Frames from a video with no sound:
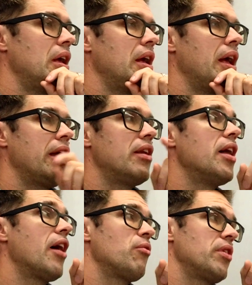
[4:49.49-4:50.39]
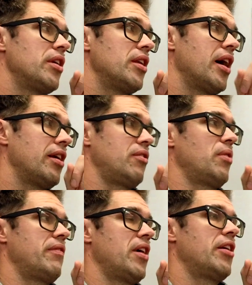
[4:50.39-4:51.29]
And not only nine do I
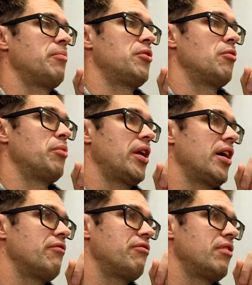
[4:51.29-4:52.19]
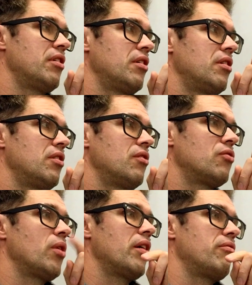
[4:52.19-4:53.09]
have nine up there, but I have so
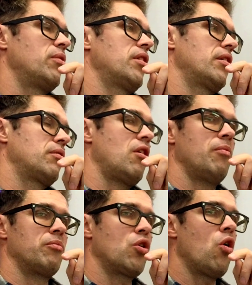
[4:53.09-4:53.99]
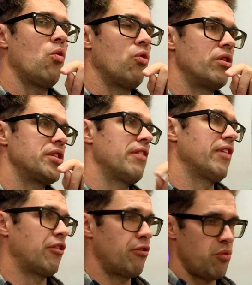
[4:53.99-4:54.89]
I have what I call them cohorts. I have
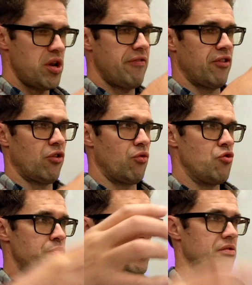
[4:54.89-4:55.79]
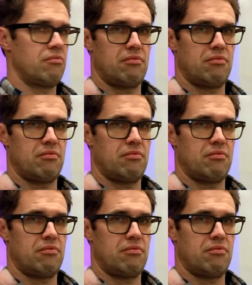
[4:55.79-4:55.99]
like three different groups.